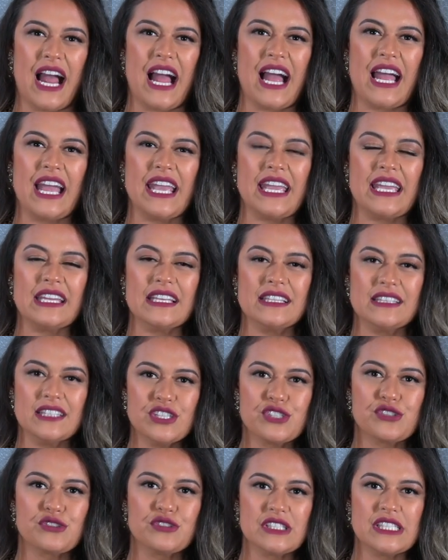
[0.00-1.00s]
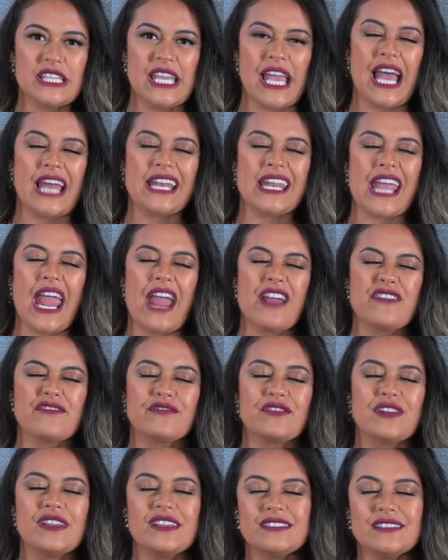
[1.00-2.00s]
I literally had
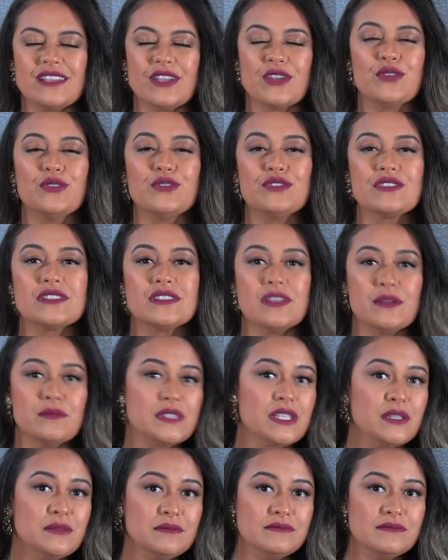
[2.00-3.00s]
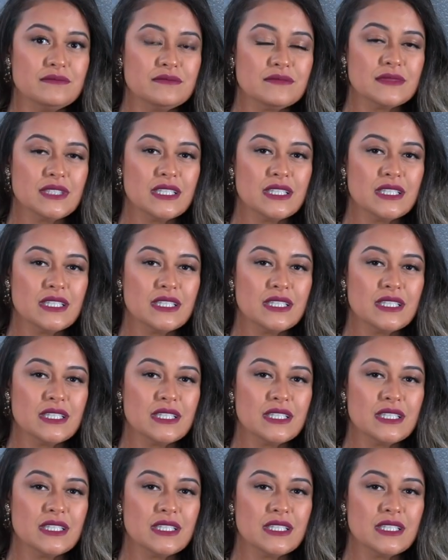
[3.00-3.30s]
every single symptom